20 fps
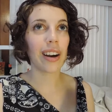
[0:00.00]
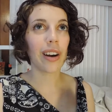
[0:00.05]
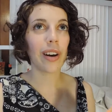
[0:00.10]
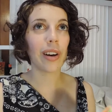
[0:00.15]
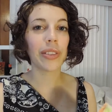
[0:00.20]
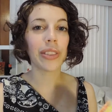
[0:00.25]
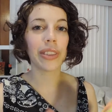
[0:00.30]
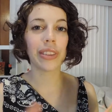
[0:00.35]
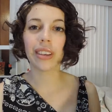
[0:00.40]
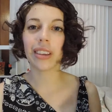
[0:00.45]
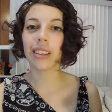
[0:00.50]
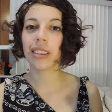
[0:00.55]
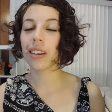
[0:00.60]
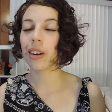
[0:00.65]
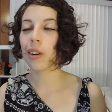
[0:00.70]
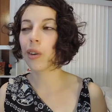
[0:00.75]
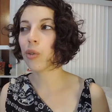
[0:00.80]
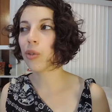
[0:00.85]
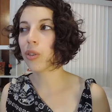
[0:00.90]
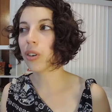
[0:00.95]
on in
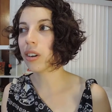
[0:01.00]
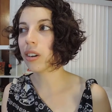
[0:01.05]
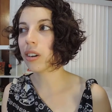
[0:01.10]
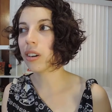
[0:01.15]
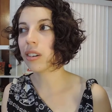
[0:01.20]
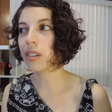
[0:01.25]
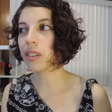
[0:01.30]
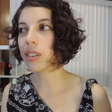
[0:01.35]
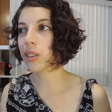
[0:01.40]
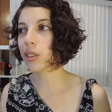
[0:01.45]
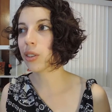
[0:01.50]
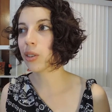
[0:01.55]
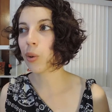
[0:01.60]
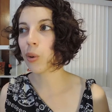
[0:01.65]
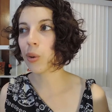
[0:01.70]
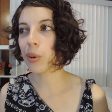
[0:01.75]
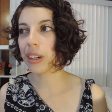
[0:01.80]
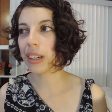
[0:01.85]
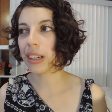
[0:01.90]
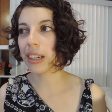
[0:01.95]
the overall
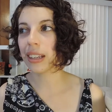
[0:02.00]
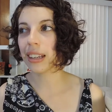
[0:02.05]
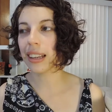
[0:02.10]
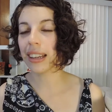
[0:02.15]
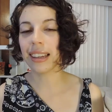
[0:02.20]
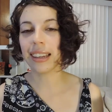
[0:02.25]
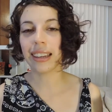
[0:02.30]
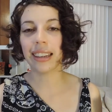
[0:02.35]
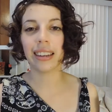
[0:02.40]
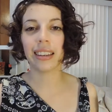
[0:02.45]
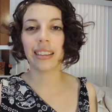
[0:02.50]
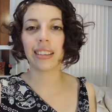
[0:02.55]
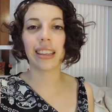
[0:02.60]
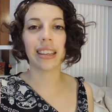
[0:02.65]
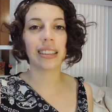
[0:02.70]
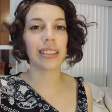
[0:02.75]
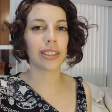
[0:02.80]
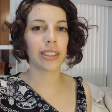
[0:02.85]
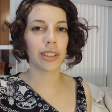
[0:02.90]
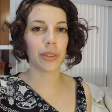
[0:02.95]
storyline
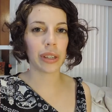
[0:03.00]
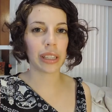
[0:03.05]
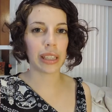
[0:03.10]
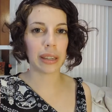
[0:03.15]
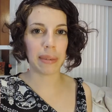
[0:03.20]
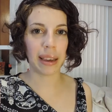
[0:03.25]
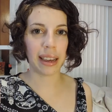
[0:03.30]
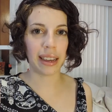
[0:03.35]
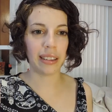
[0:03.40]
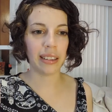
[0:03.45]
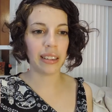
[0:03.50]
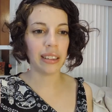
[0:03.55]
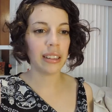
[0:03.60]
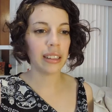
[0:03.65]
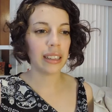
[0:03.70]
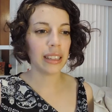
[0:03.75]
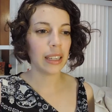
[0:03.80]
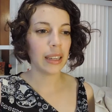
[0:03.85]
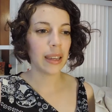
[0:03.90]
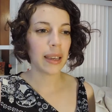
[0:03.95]
that doesn't really matter
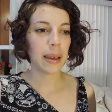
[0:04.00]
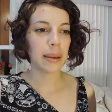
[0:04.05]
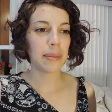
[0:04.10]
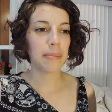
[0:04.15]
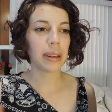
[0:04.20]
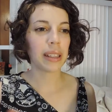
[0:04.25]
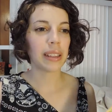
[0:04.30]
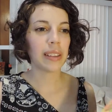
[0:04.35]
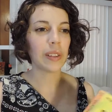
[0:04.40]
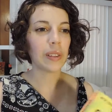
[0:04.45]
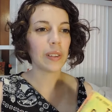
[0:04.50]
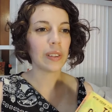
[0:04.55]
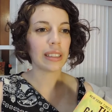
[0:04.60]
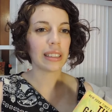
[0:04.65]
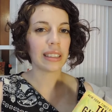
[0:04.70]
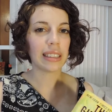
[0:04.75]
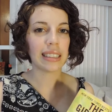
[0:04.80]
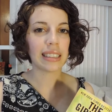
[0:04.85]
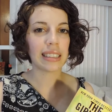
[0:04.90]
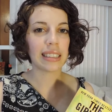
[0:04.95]
but little
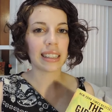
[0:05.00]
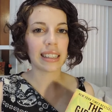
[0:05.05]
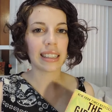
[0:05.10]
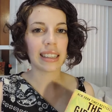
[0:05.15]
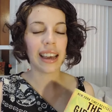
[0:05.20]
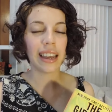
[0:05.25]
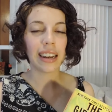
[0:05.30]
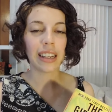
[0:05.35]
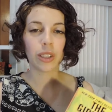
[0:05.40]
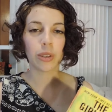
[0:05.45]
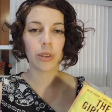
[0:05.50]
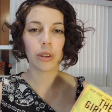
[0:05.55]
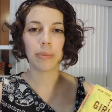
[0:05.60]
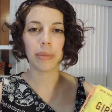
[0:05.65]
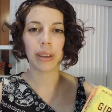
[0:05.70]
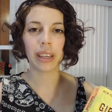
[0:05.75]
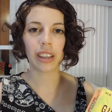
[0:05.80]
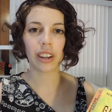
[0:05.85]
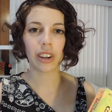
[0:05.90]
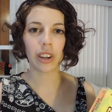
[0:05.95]
things like that is what
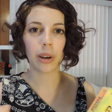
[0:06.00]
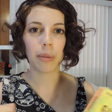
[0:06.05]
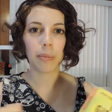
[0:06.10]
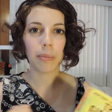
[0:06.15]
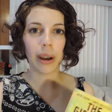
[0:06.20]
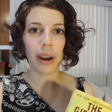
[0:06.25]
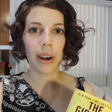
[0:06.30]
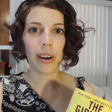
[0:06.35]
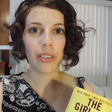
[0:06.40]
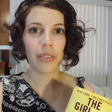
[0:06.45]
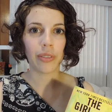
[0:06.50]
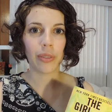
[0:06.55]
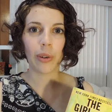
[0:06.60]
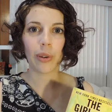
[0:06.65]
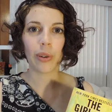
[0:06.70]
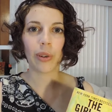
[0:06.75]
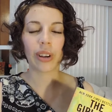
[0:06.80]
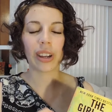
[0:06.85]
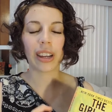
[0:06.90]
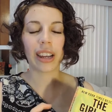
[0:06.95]
make her a
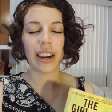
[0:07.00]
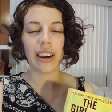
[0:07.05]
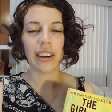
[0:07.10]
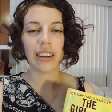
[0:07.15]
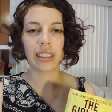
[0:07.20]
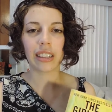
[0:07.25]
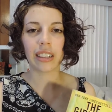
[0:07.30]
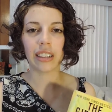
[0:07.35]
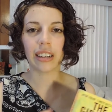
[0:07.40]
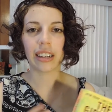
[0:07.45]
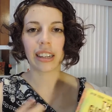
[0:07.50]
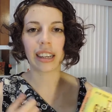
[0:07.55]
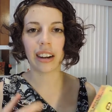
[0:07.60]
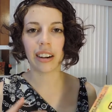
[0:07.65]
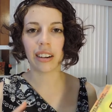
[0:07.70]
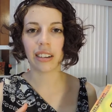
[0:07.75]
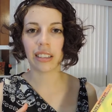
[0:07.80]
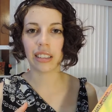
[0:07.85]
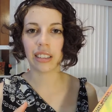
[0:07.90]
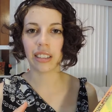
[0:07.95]
powerful character a
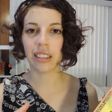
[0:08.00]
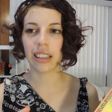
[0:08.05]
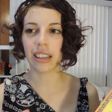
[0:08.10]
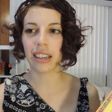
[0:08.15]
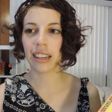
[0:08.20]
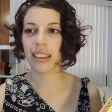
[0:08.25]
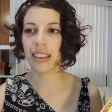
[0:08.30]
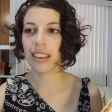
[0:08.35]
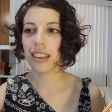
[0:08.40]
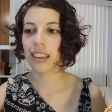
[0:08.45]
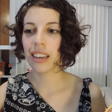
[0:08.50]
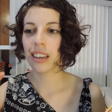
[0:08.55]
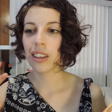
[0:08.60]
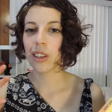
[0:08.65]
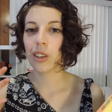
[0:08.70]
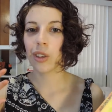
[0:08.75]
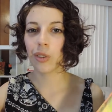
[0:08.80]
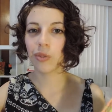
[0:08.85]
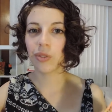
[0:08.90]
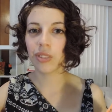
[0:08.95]
character that
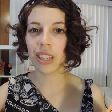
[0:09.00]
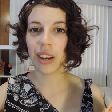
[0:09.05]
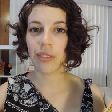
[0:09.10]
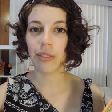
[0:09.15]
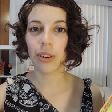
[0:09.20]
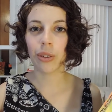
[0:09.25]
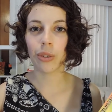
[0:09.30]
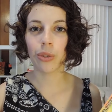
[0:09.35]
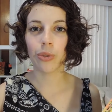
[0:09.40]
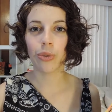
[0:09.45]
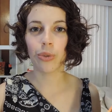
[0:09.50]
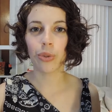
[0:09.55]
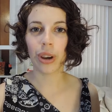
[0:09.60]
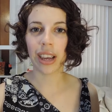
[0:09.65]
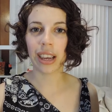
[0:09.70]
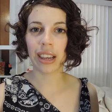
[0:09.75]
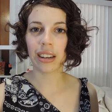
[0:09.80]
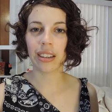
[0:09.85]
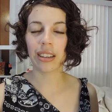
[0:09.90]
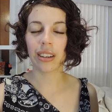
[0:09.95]
you've never
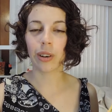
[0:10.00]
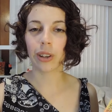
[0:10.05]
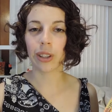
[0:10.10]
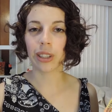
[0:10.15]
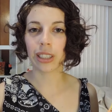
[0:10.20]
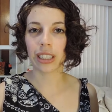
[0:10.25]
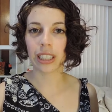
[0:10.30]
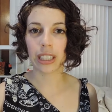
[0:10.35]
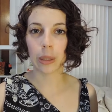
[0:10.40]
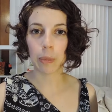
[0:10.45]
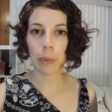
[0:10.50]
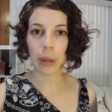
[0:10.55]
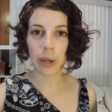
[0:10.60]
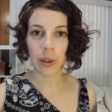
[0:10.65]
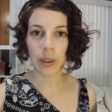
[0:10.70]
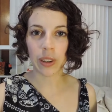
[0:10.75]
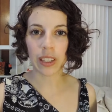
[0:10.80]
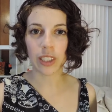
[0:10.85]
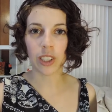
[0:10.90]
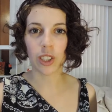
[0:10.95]
read or
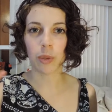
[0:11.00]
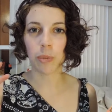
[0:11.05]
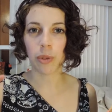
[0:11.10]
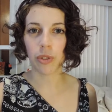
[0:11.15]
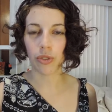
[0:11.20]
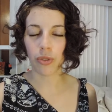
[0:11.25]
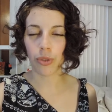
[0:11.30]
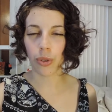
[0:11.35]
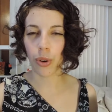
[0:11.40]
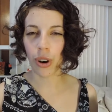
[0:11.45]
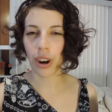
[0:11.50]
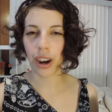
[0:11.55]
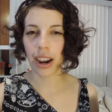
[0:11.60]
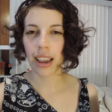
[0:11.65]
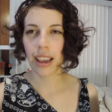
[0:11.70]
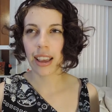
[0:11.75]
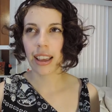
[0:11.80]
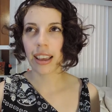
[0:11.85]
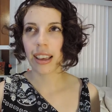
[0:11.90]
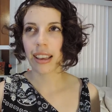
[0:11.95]
experienced before
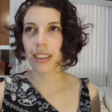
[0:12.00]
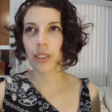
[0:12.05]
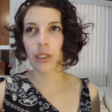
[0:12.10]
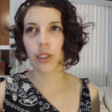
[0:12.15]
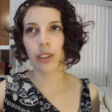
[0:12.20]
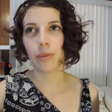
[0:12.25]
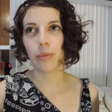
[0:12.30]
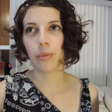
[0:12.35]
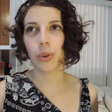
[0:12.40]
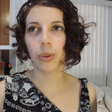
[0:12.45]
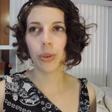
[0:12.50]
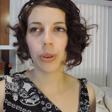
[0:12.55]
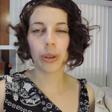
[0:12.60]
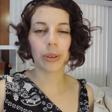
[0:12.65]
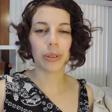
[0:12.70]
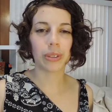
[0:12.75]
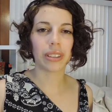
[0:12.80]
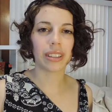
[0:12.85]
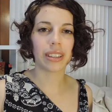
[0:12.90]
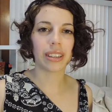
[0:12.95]
and so the
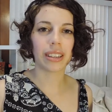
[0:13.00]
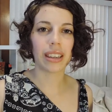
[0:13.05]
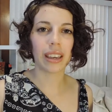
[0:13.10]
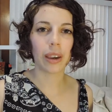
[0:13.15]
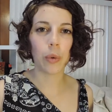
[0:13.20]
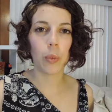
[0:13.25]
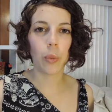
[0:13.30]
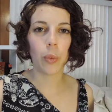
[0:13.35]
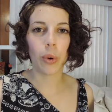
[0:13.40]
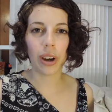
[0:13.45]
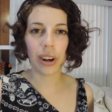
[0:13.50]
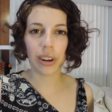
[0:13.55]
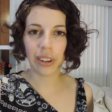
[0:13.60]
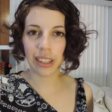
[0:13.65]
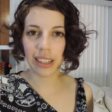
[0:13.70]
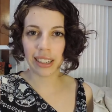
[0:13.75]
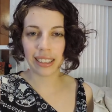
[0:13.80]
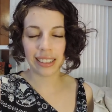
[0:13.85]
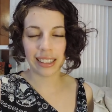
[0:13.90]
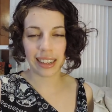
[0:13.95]
movie was like
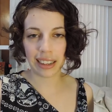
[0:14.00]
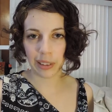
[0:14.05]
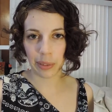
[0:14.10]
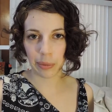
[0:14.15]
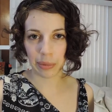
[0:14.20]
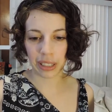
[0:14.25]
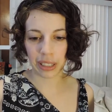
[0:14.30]
watering it down